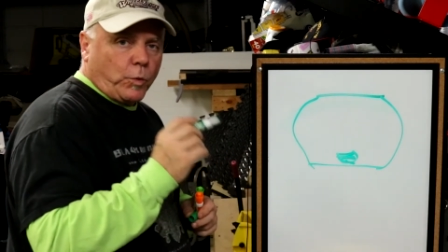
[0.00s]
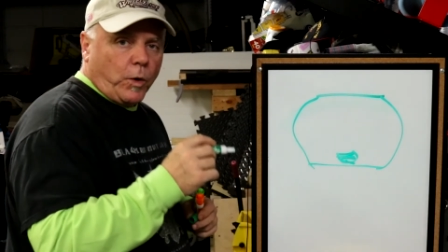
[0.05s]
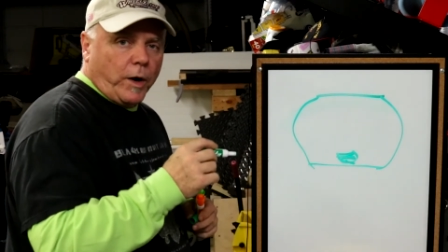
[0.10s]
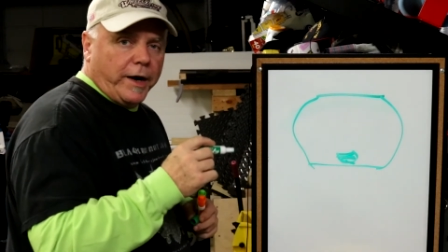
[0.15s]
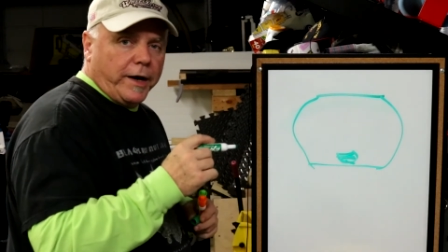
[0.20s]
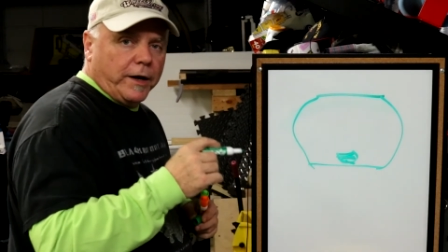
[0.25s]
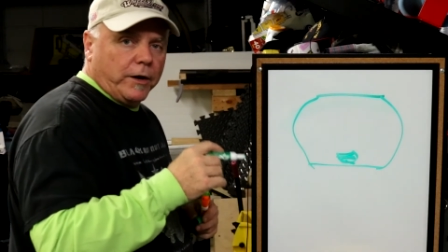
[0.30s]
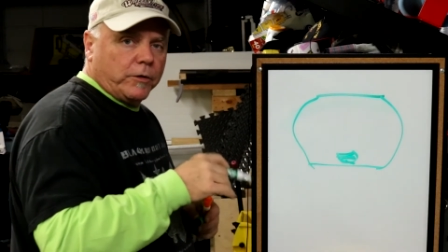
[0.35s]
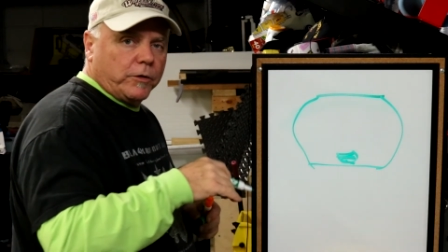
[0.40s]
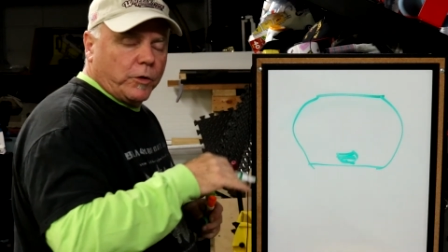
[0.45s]

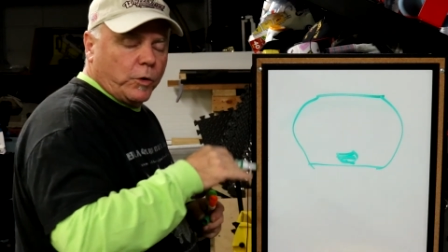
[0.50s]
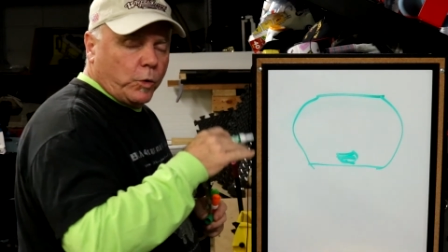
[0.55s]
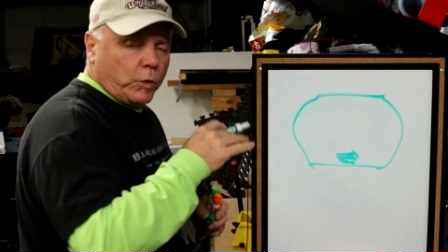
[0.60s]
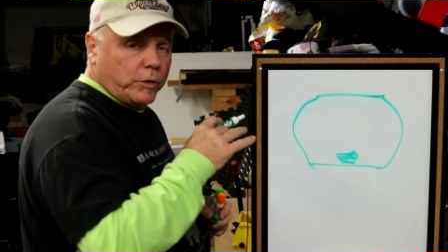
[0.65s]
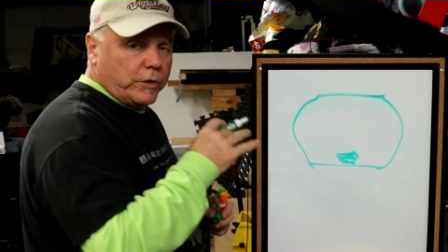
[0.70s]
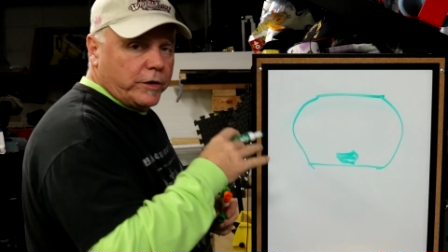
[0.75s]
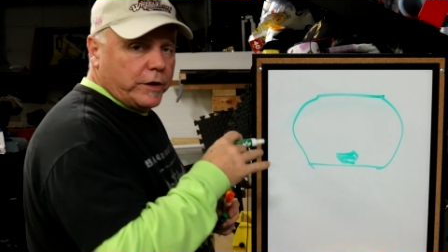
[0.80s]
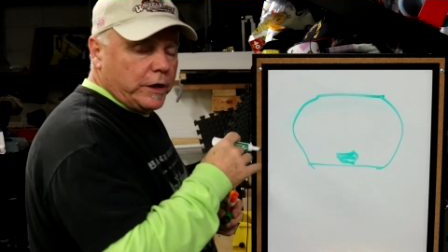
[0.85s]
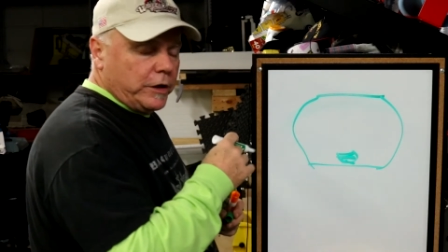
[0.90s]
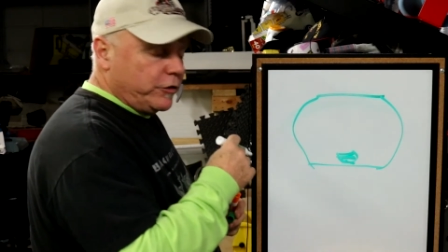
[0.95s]
round
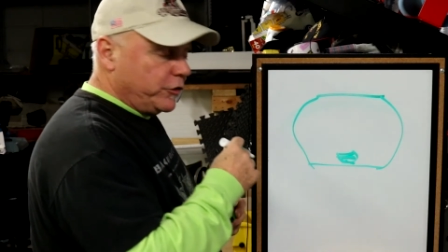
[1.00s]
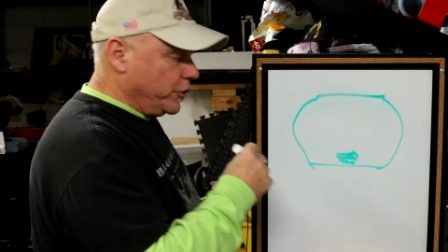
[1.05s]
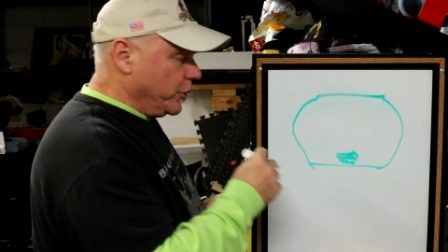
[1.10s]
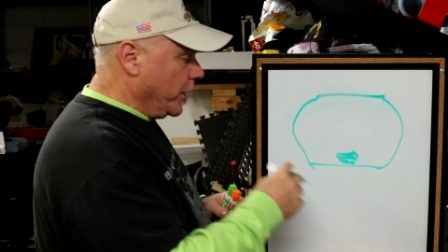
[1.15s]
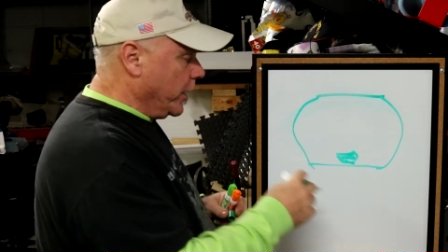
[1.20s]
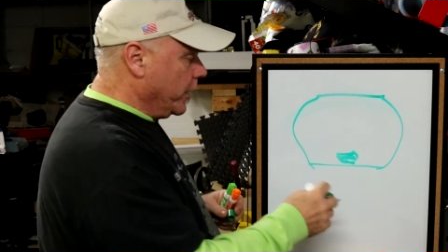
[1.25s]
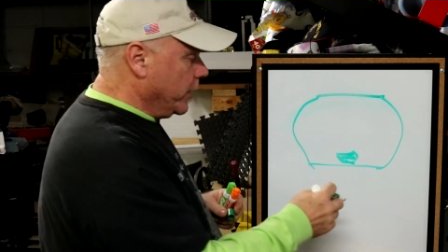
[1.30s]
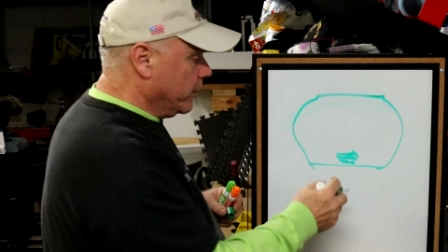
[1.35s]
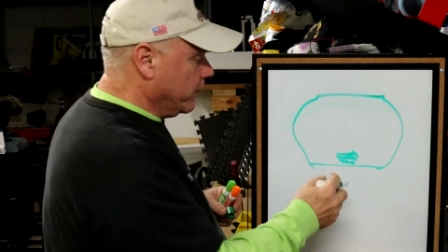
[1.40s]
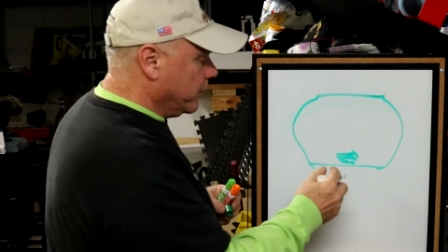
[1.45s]
or
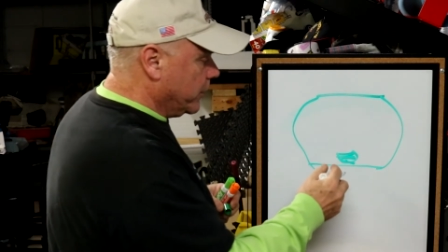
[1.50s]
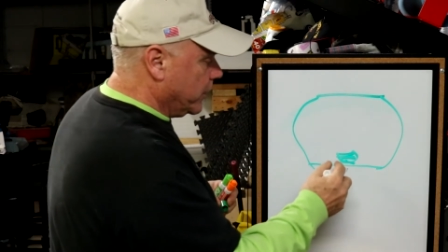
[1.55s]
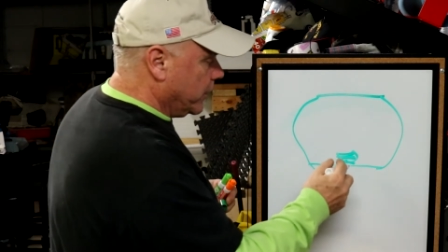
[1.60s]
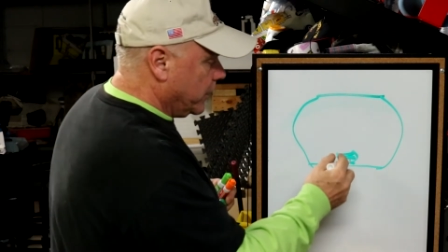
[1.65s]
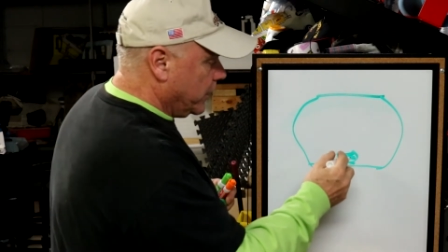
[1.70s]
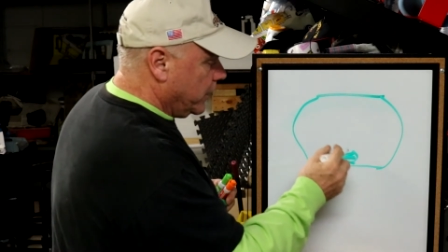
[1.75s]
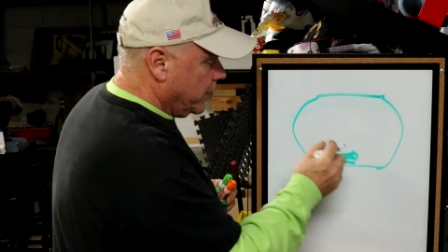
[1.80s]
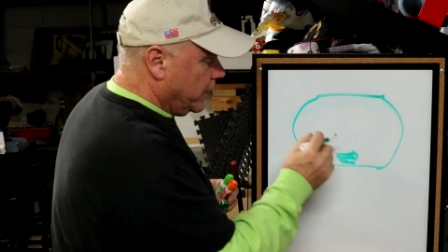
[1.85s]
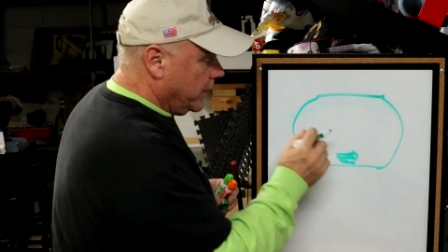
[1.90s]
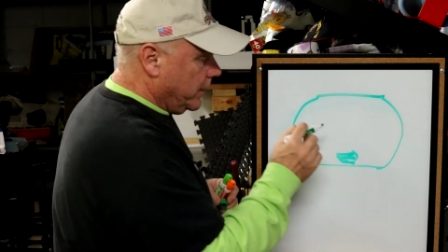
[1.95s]
D-shaped,
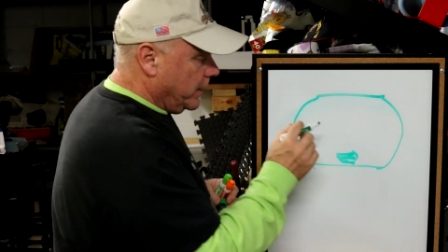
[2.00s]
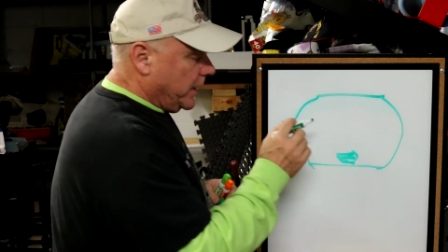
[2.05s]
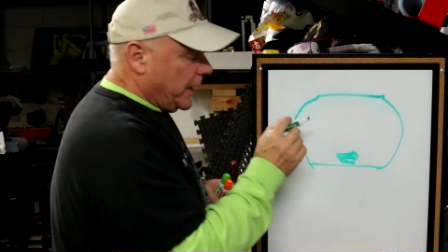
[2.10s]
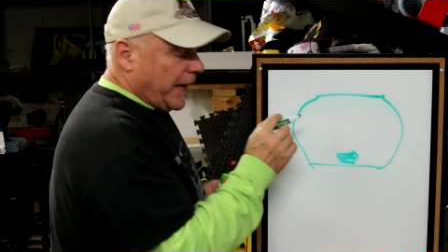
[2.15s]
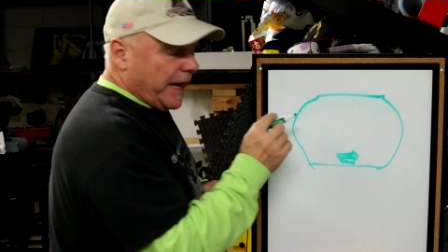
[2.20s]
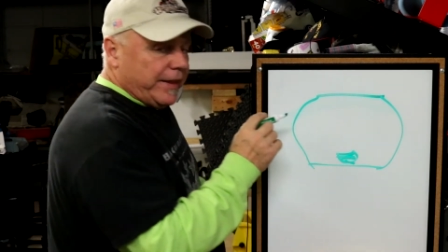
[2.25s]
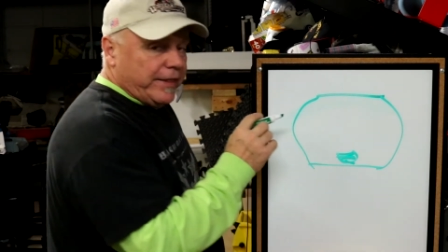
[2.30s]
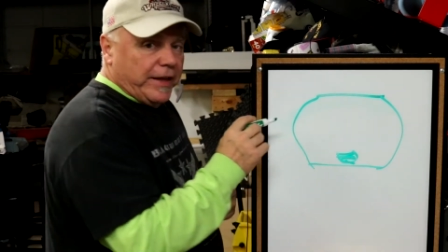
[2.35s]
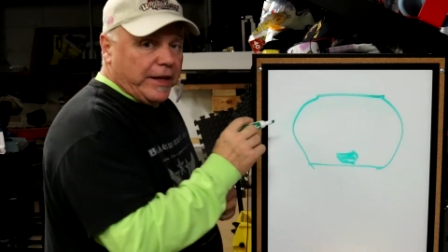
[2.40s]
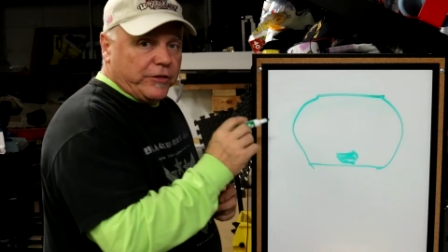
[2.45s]

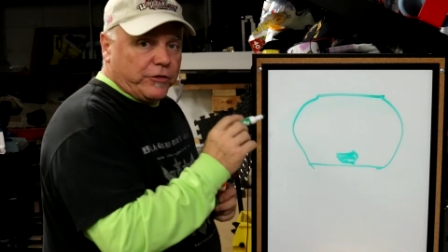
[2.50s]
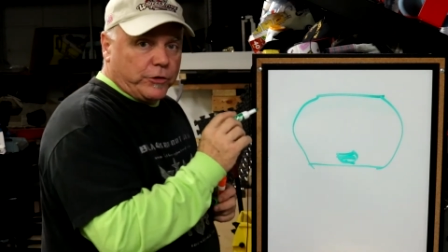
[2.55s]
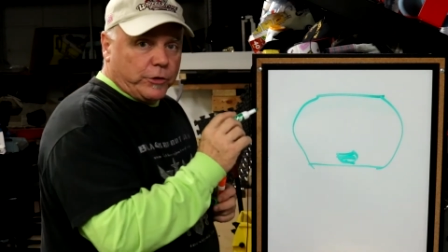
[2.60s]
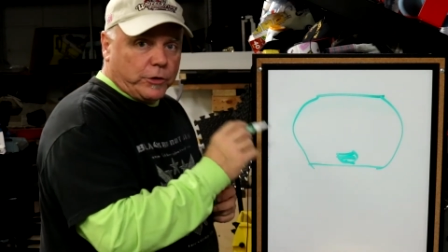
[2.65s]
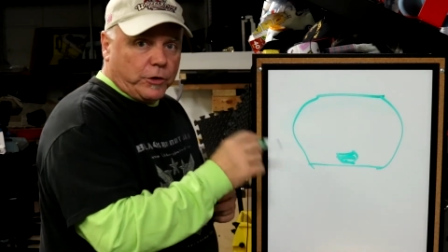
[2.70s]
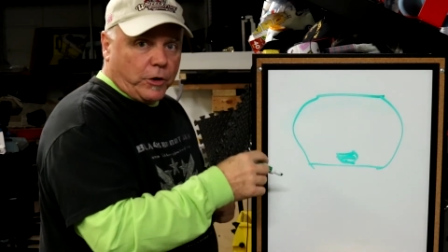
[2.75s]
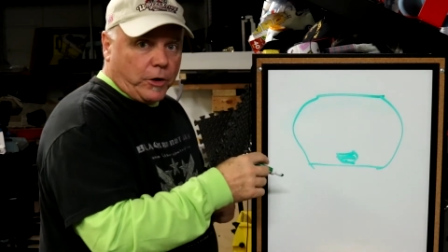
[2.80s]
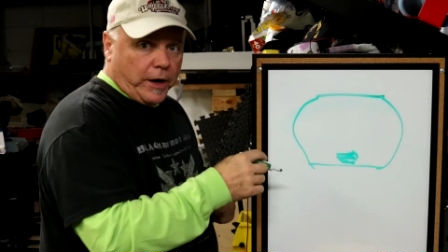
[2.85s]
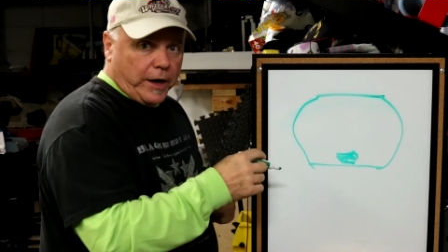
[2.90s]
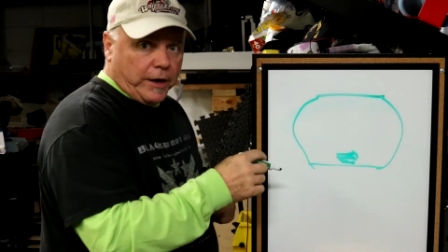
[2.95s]
and that's your
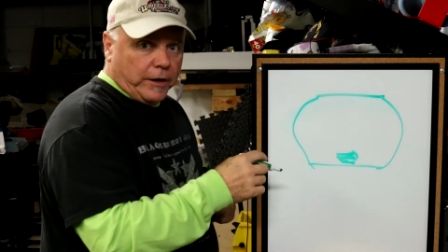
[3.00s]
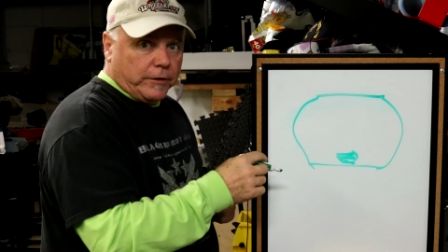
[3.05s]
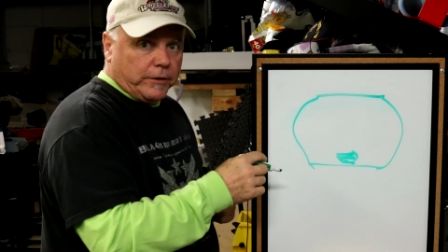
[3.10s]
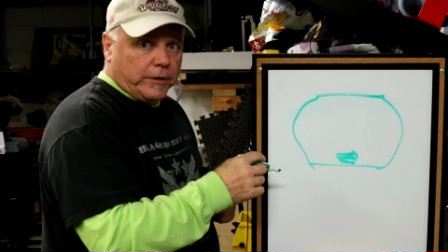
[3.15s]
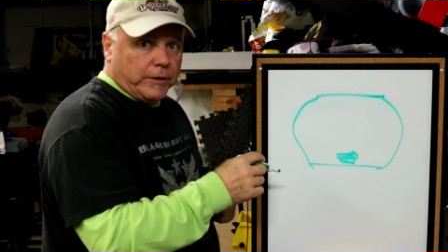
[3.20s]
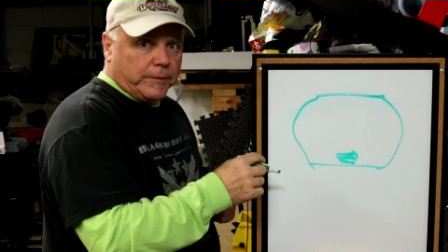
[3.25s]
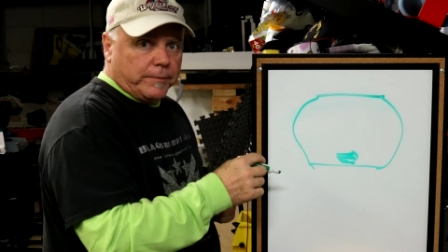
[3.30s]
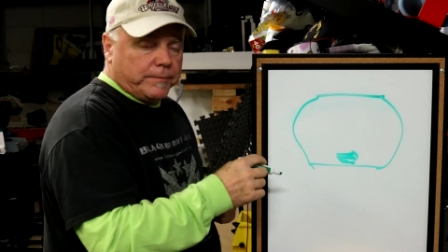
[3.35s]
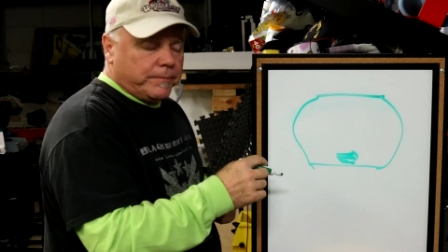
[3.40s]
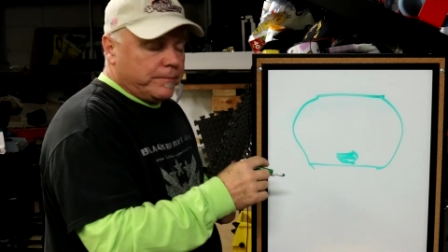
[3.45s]
ground.